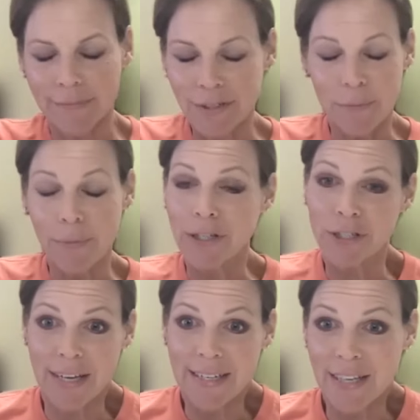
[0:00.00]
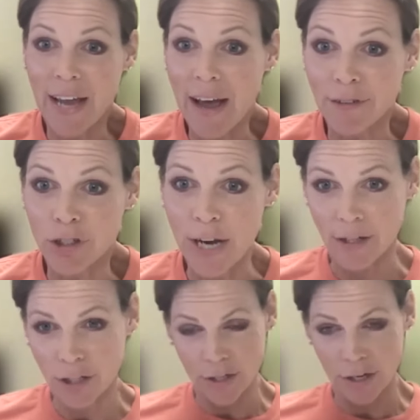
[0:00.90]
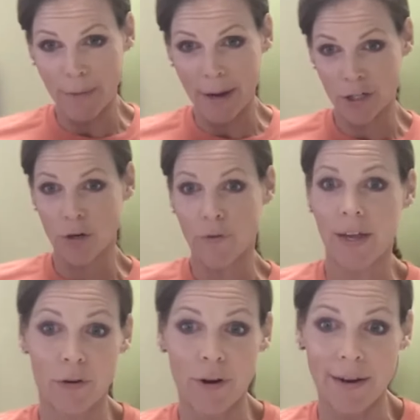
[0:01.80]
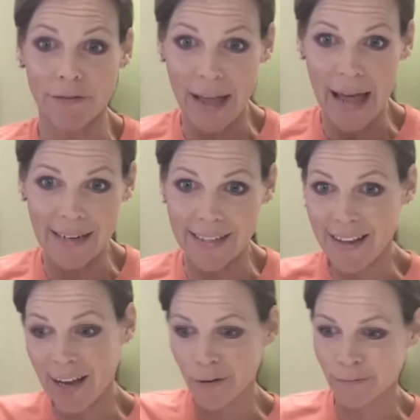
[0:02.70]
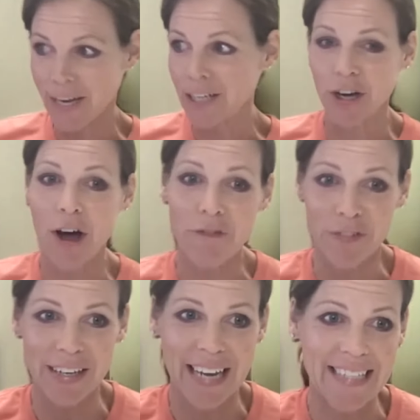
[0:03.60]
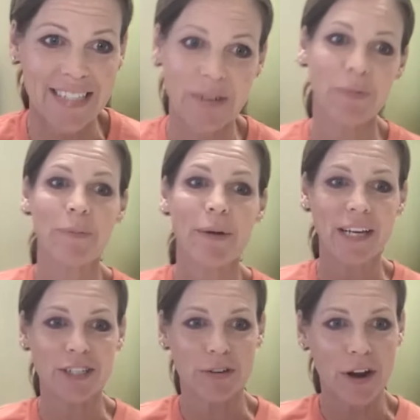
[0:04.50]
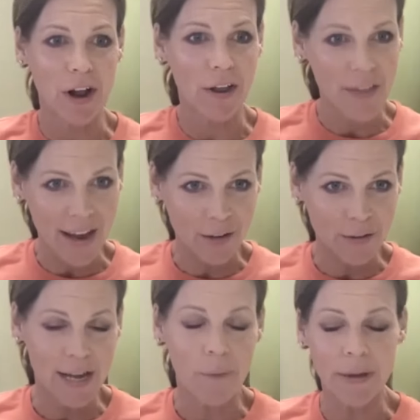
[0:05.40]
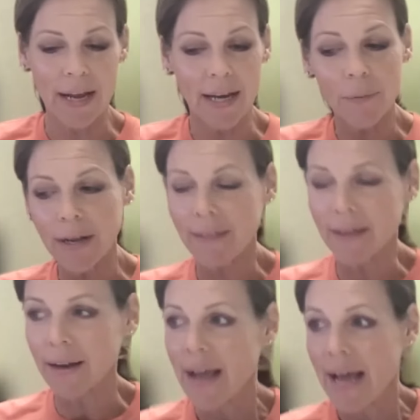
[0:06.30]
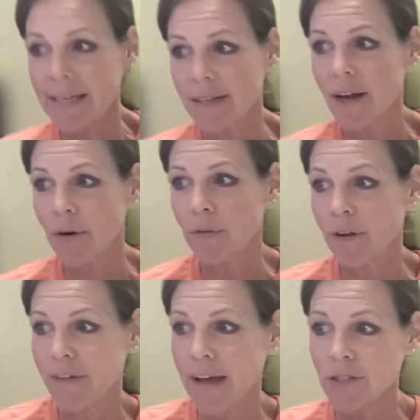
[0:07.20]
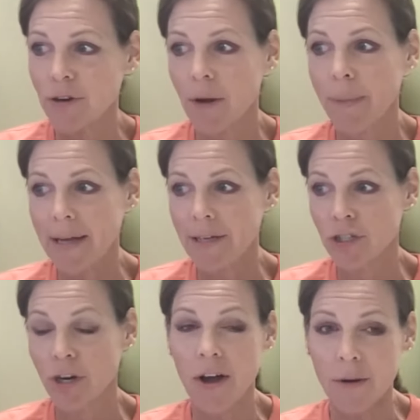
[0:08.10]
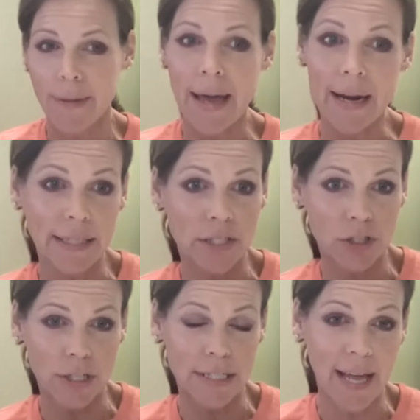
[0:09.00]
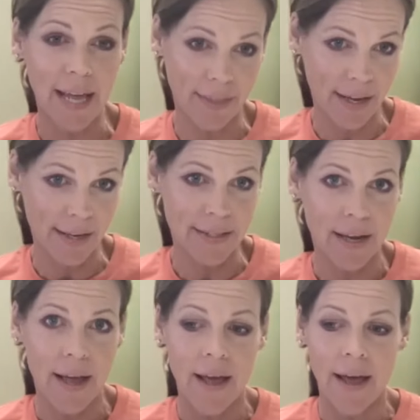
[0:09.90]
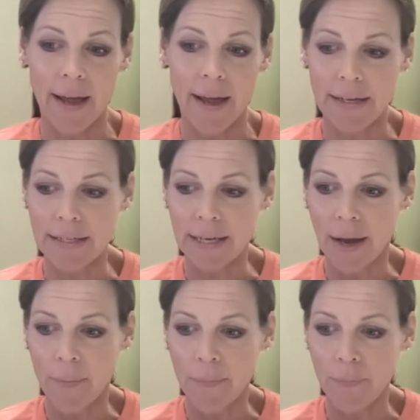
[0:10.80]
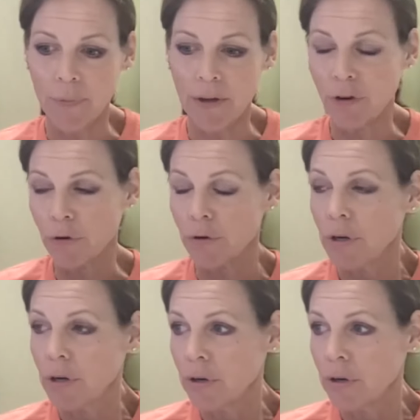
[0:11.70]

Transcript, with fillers: there's a bunch of things that you have to check just so you make sure that you're not flagged and they don't cut you off for the day. So we're making sure that all of that goes out. But anybody that has not earned their fast track badge should automatically start to get these. And um, if you're